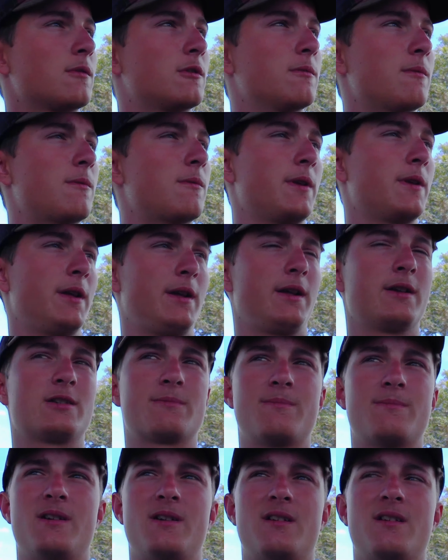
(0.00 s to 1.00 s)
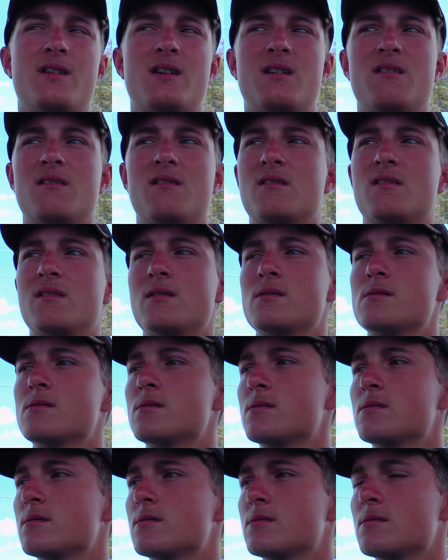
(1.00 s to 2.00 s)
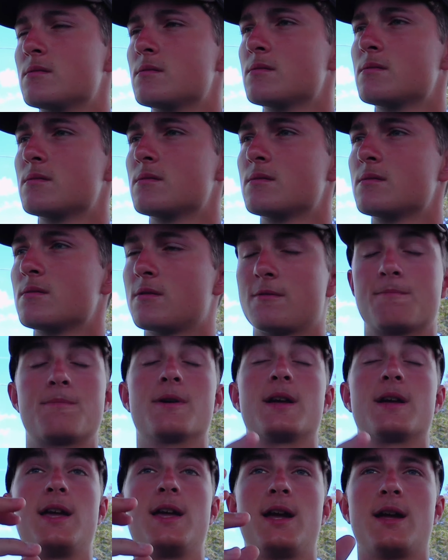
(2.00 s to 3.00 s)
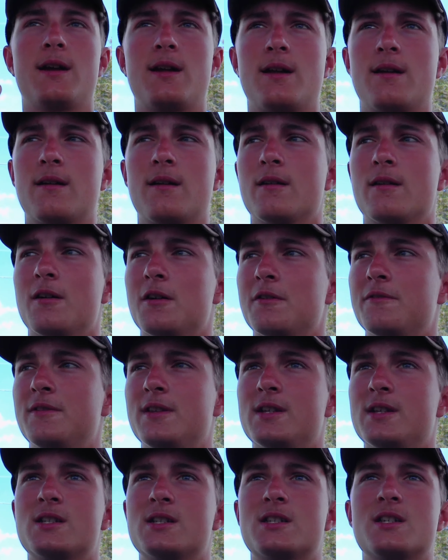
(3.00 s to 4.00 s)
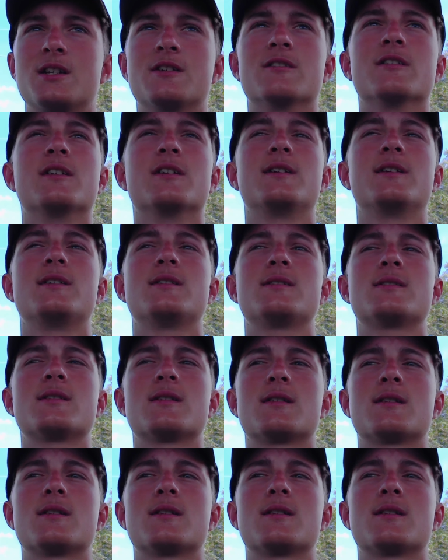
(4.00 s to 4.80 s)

come on idiot, spit it out, the beginning of this series.